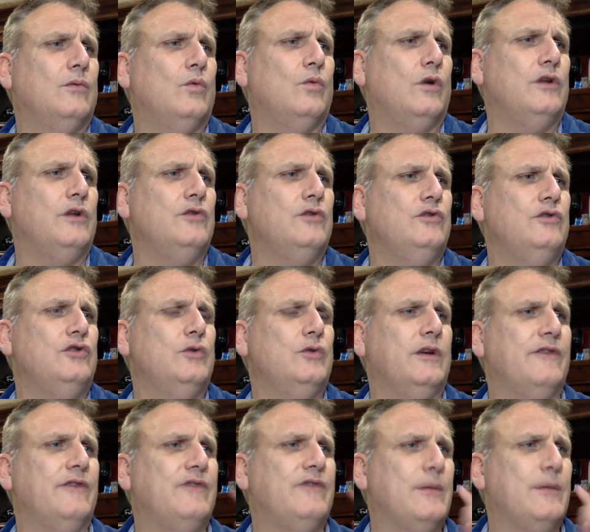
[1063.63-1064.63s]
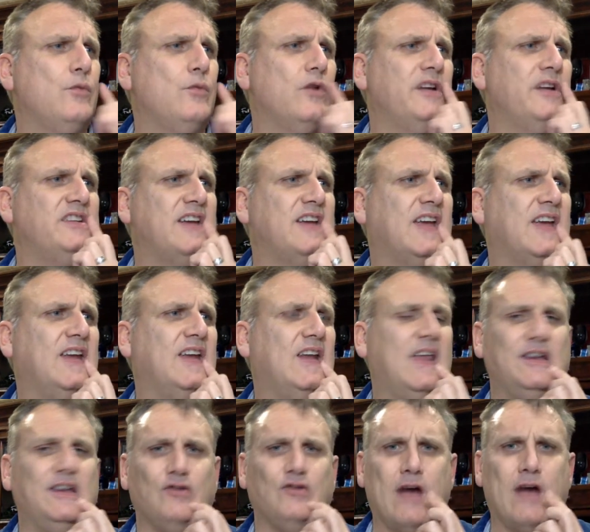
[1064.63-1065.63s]
What are you doing February 2nd?
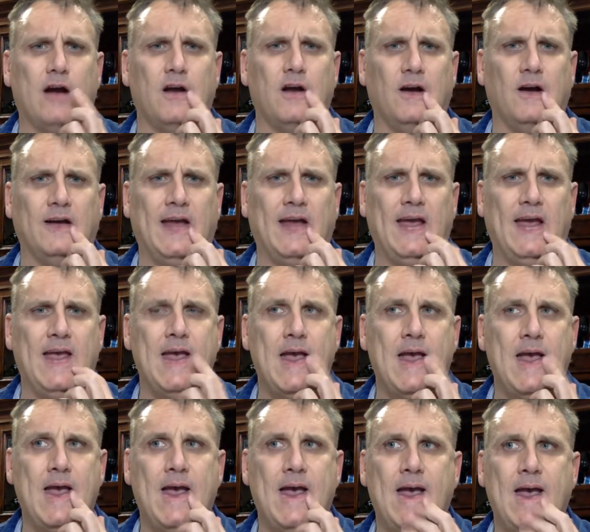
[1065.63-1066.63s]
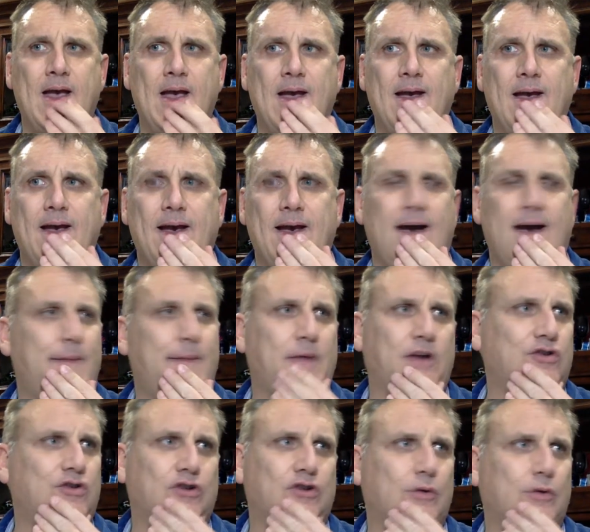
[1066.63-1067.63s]
That's Groundhog Day. I'm
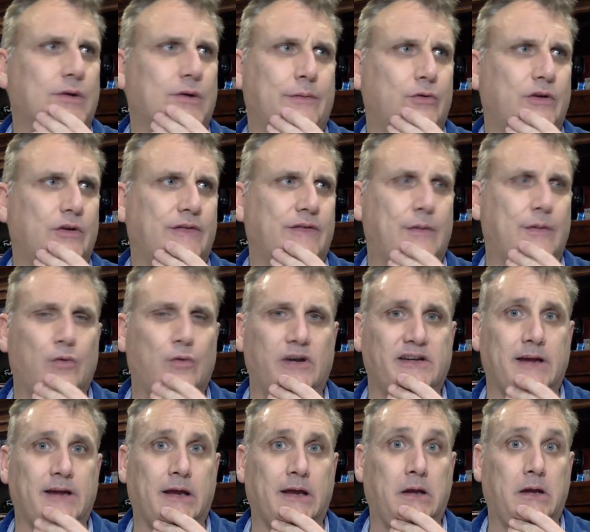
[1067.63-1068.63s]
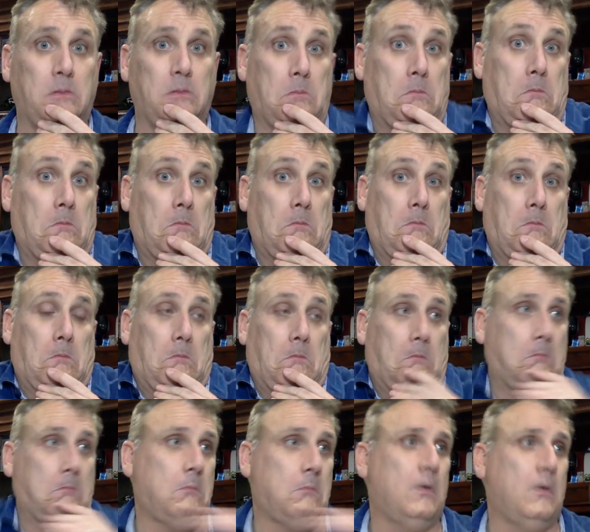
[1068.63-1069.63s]
not sure what I'm doing February 2nd.
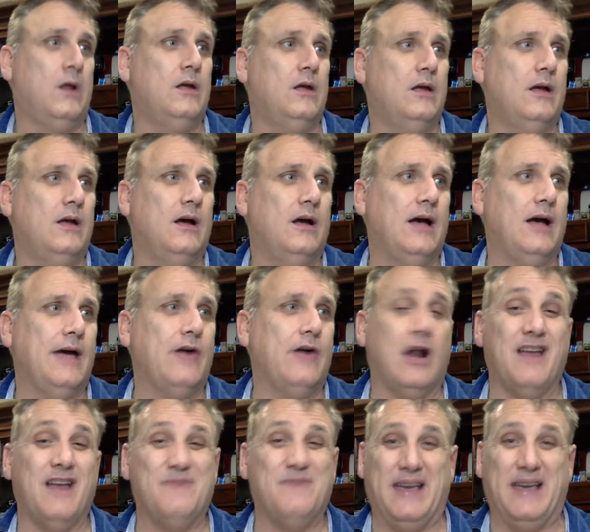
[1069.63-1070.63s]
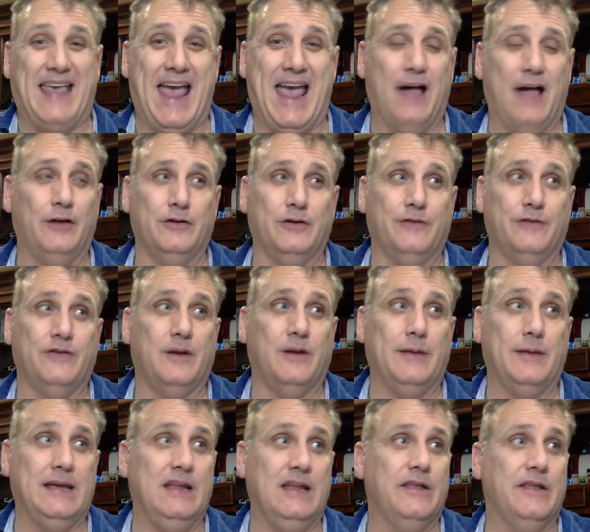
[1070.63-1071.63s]
I don't have my calendar in
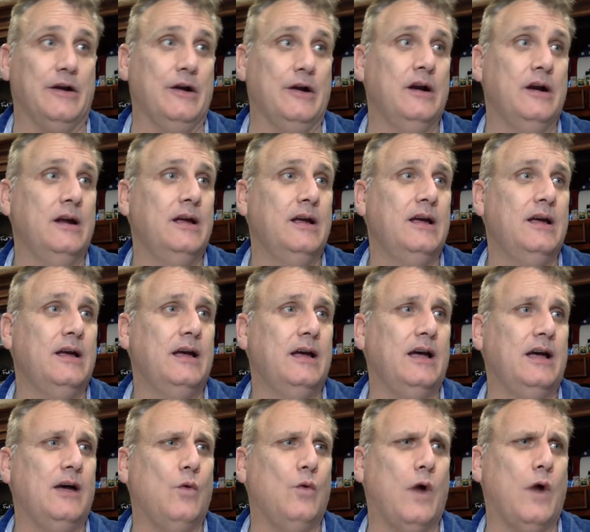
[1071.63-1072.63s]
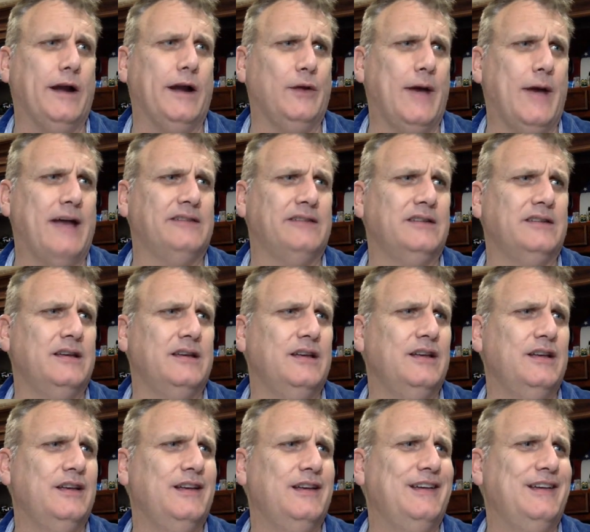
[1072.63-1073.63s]
front of me either. Why do you ask?
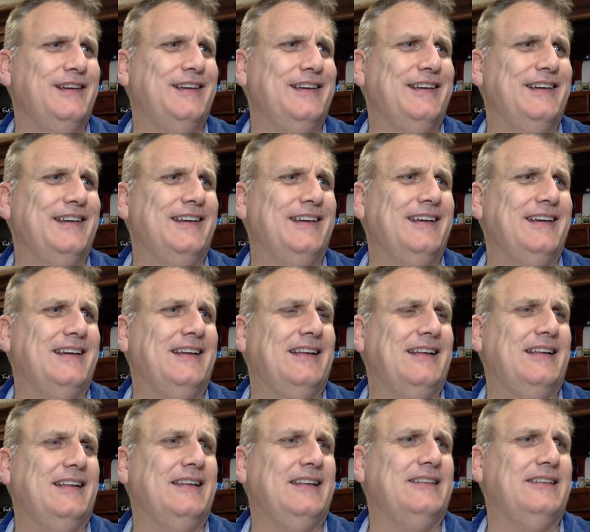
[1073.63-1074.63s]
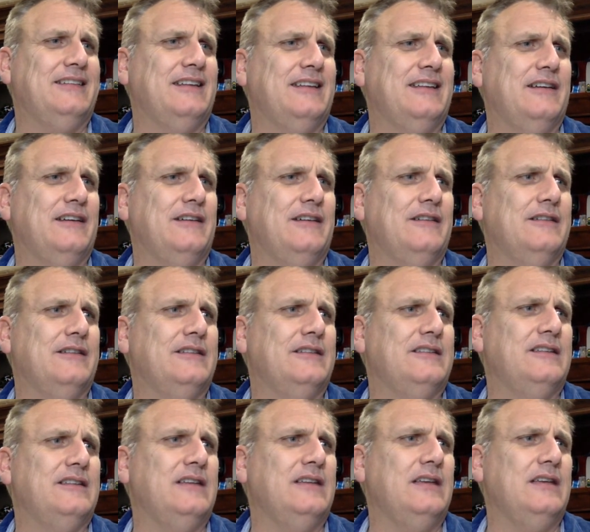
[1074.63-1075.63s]
So let's
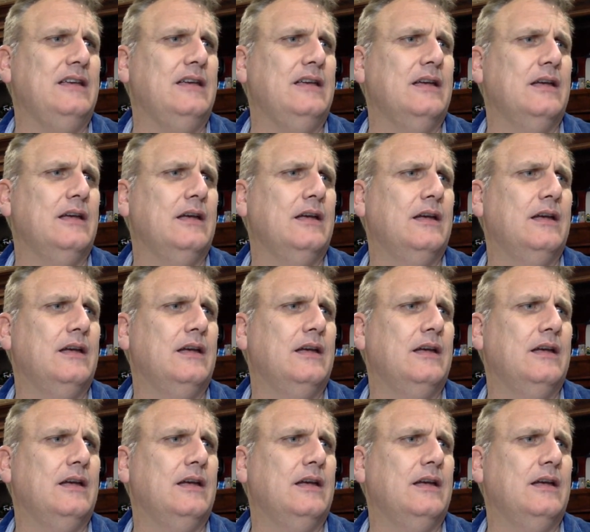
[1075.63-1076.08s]
see.